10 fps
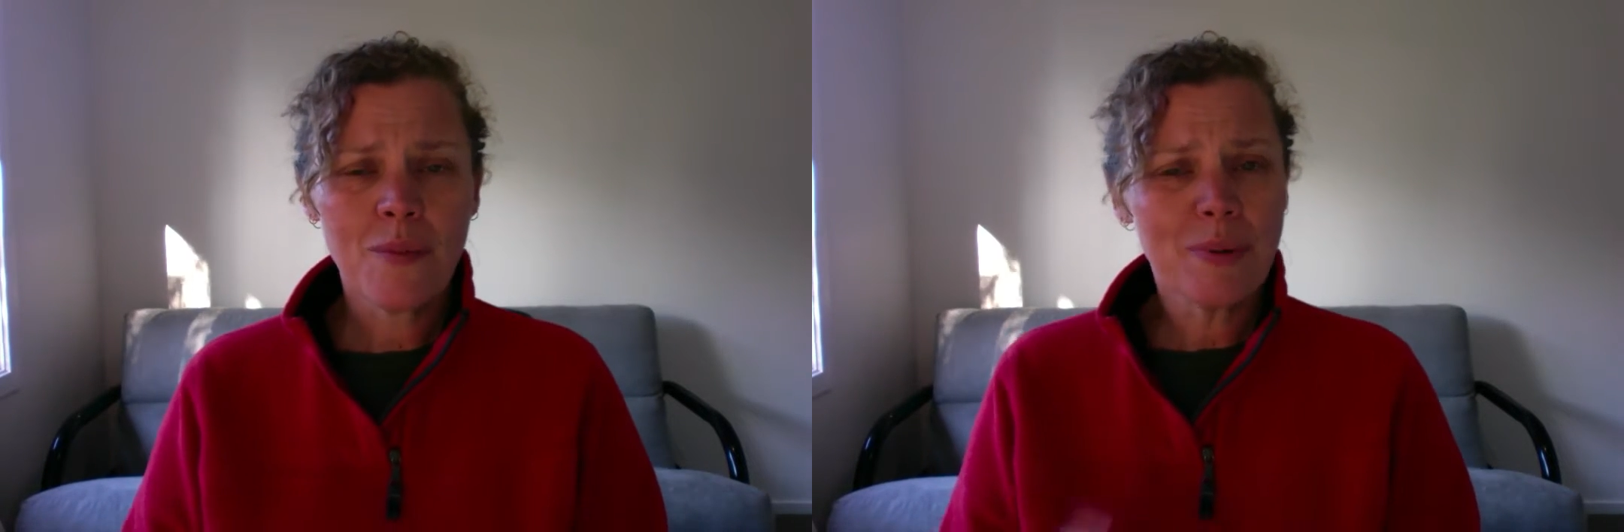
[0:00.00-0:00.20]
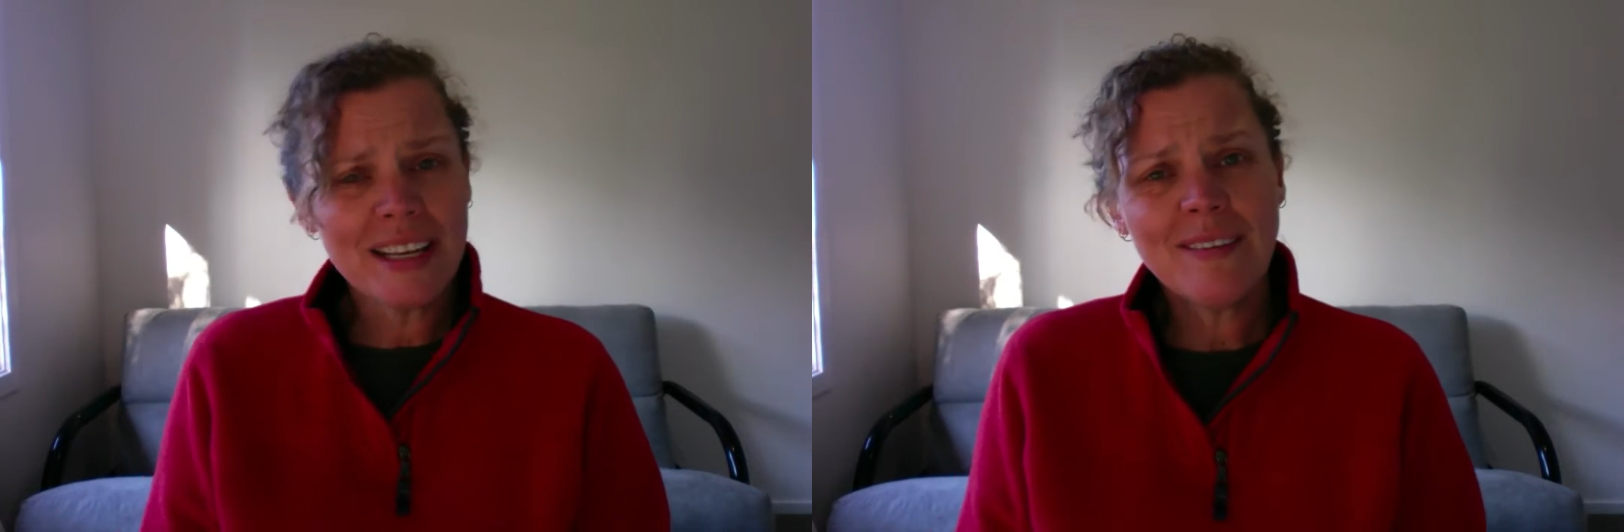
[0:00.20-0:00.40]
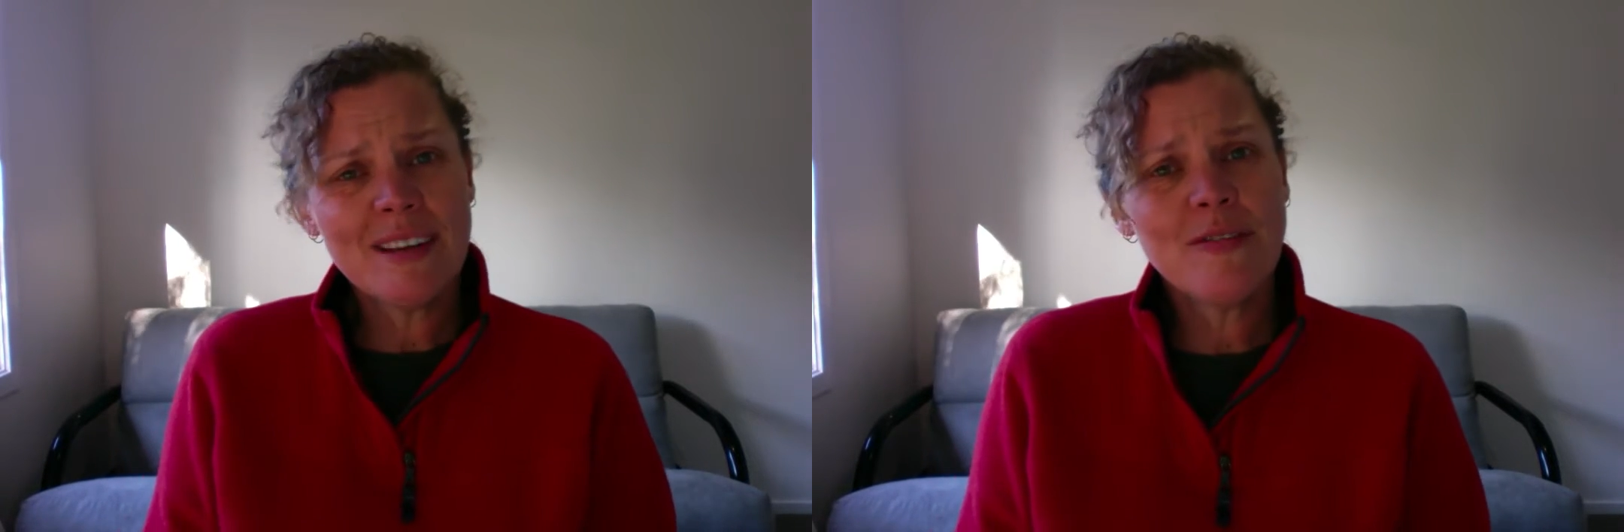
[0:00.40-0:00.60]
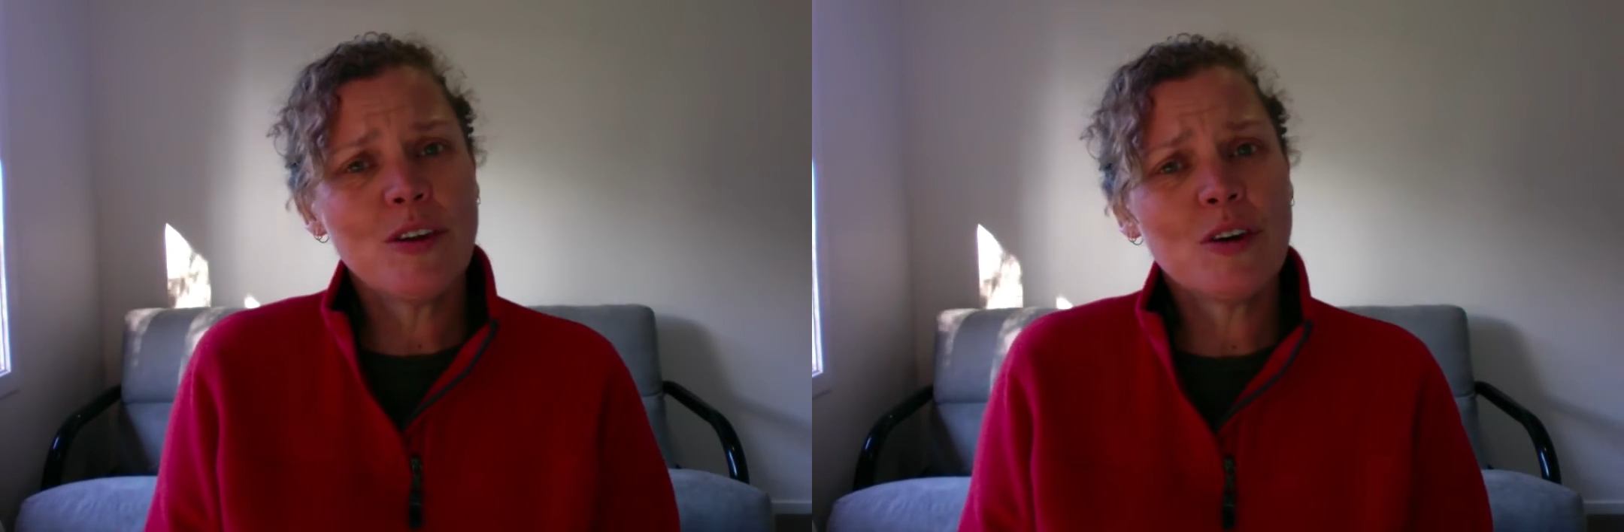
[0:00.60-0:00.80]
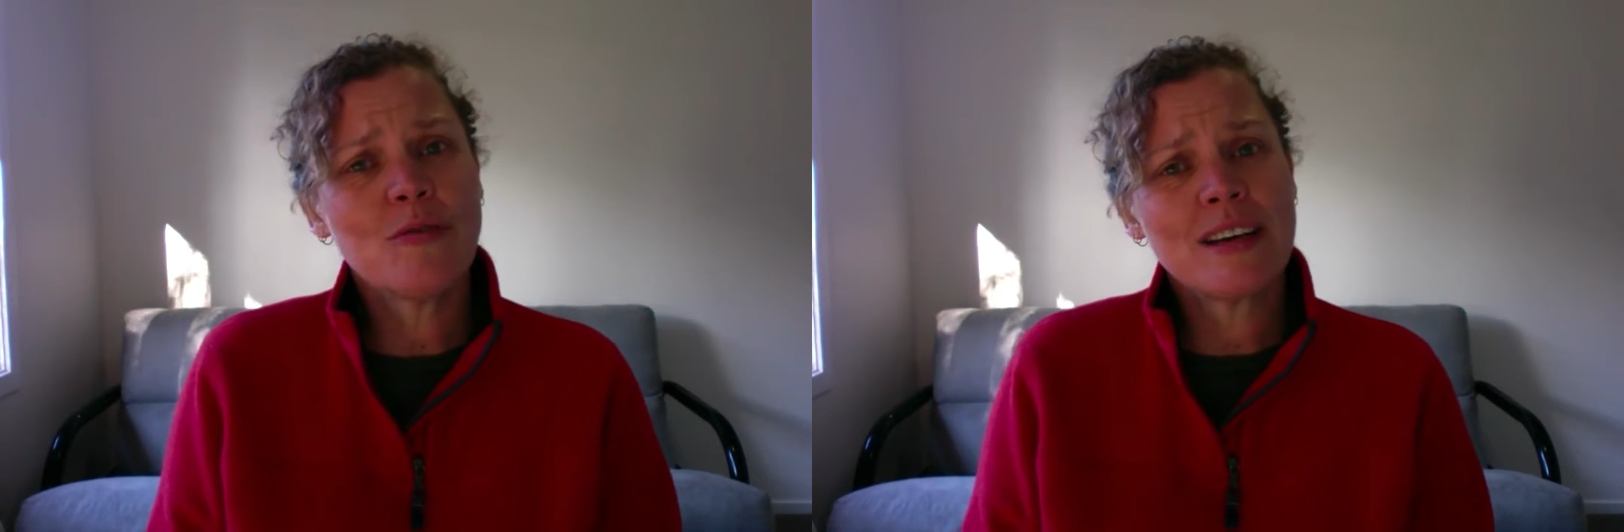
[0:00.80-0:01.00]
But even if
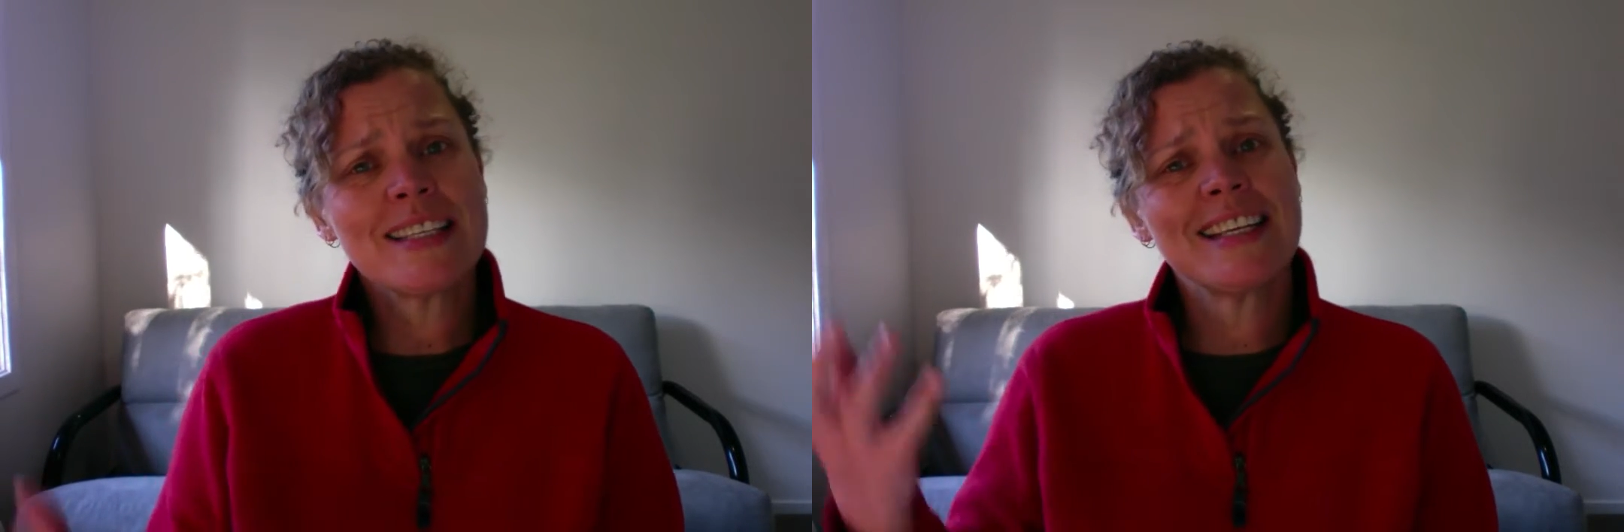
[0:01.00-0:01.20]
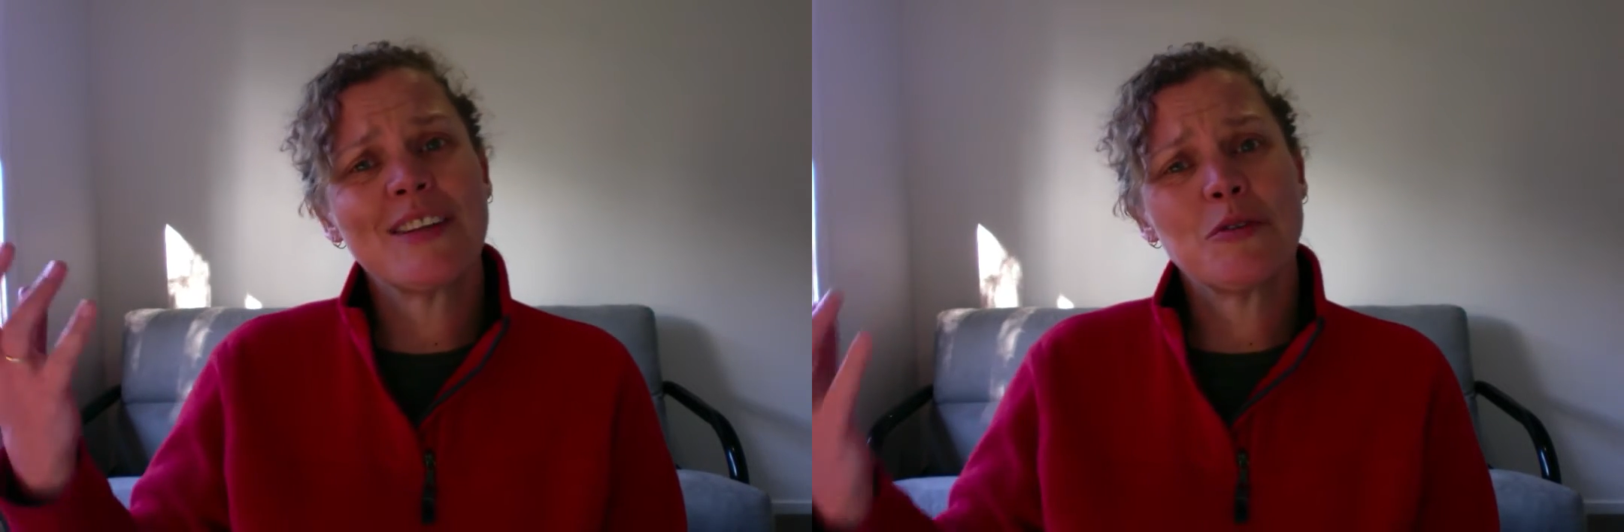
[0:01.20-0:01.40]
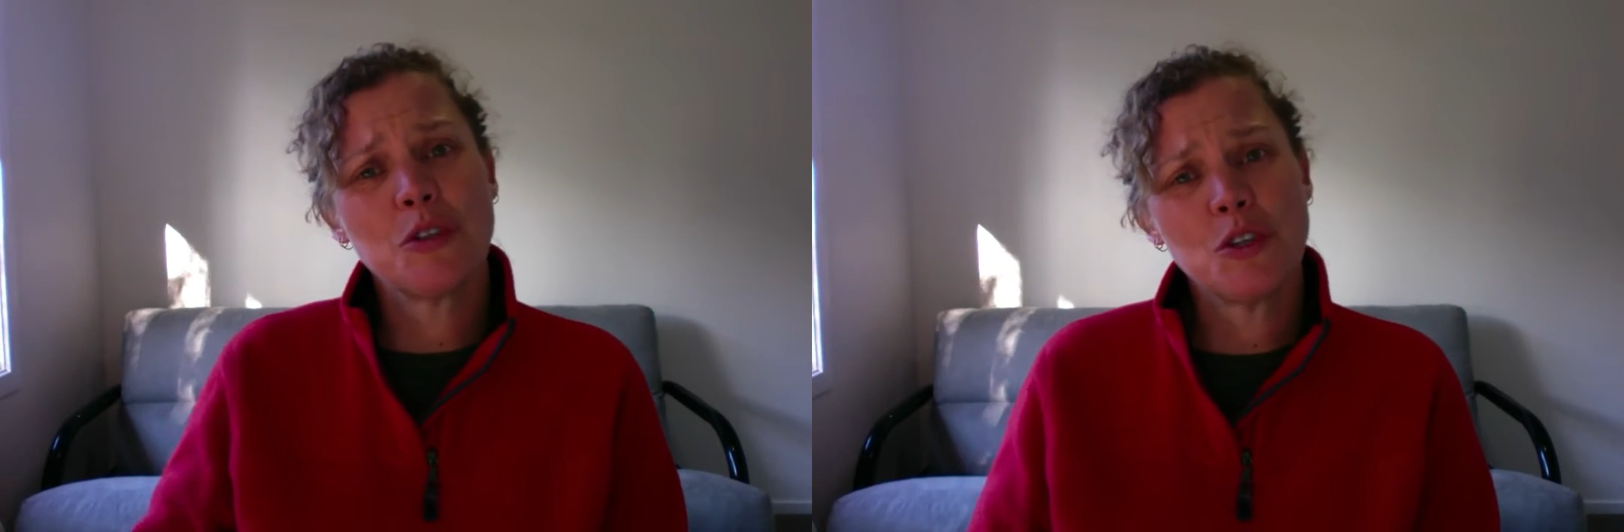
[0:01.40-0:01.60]
you're not facing those